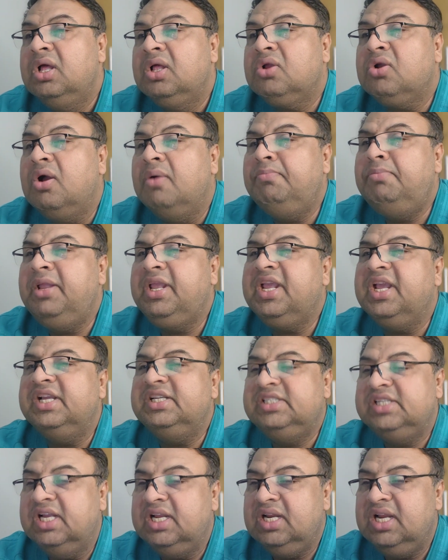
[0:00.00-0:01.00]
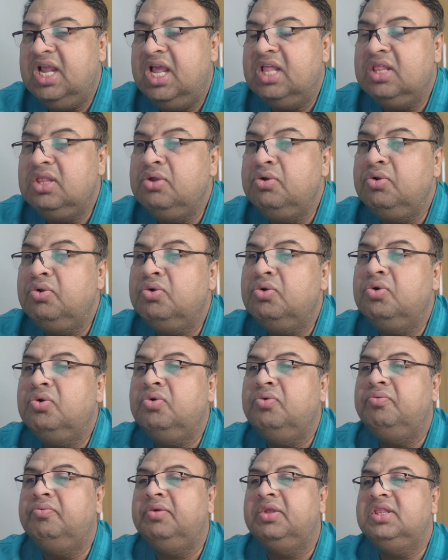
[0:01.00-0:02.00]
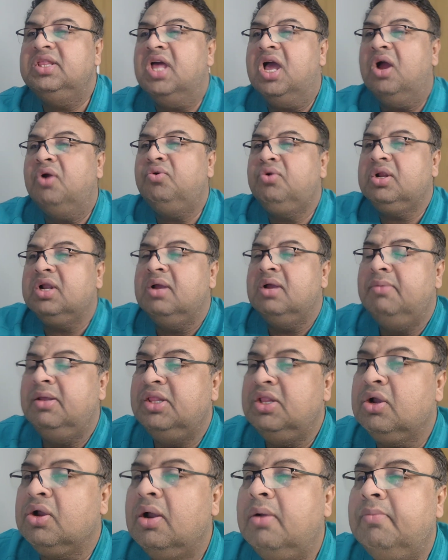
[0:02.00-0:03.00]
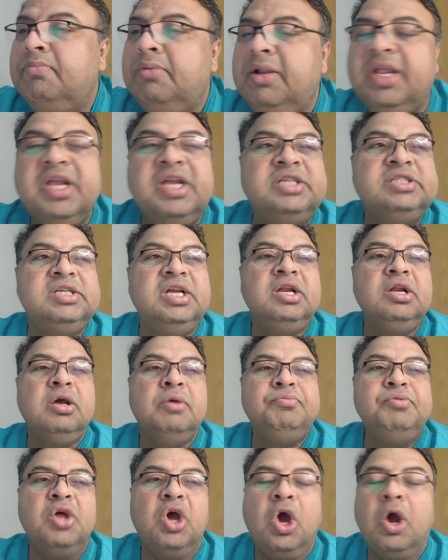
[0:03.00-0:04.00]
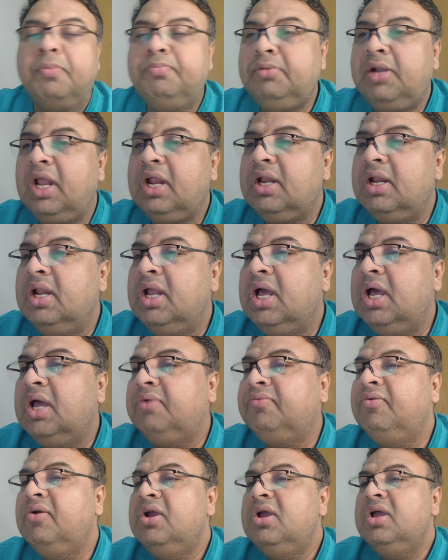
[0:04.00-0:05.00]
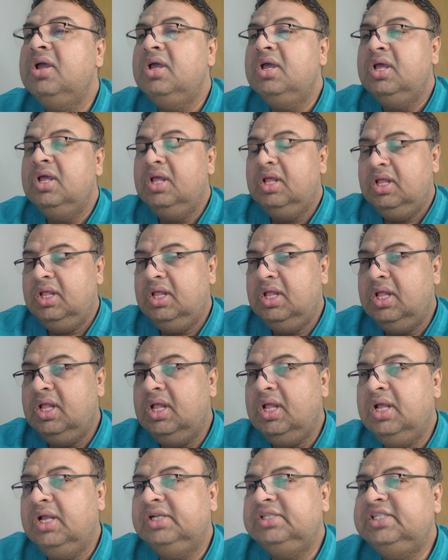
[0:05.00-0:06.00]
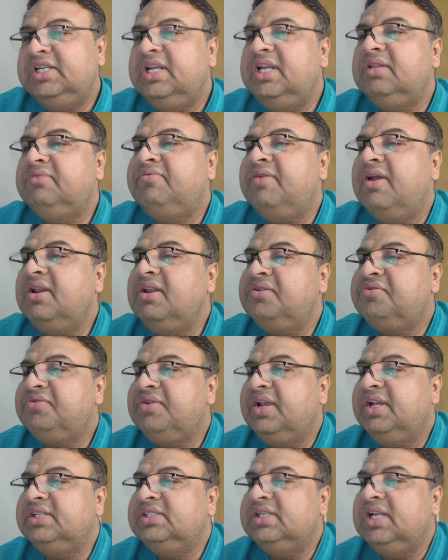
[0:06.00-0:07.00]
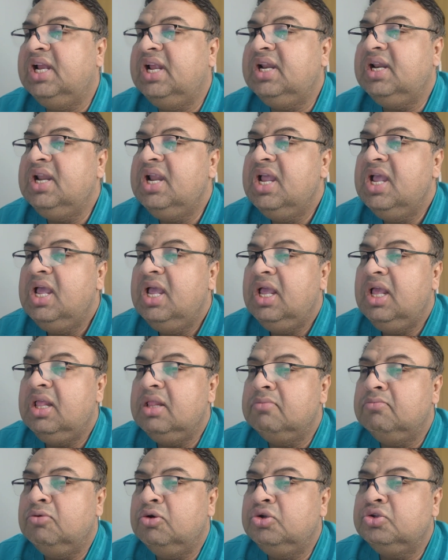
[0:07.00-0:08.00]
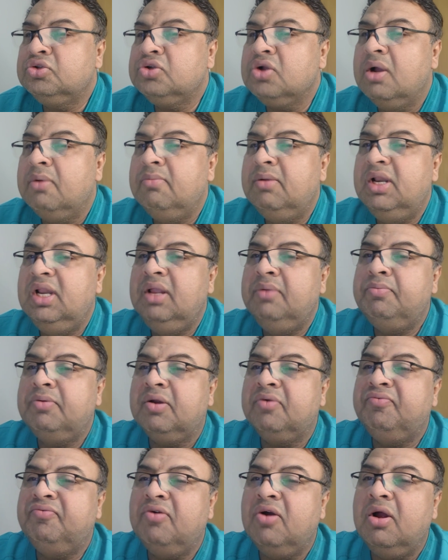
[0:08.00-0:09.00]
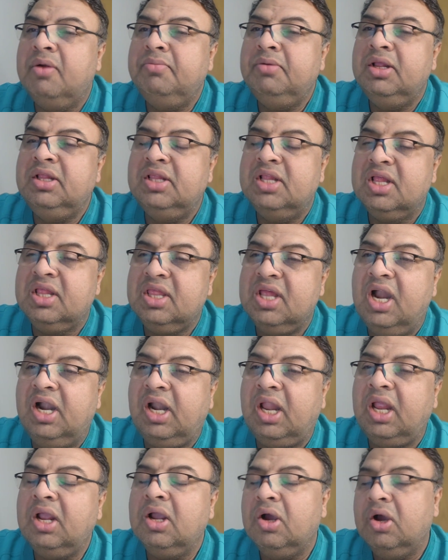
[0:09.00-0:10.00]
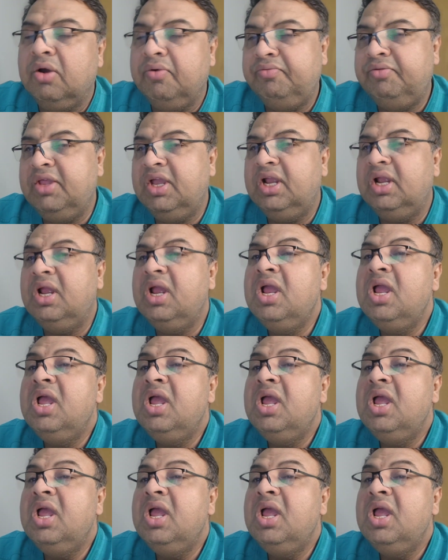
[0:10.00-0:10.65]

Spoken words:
Complication, as you know, with the outcome and the complication of the optic nerve sheath fenestration is most commonly performed in the setting of the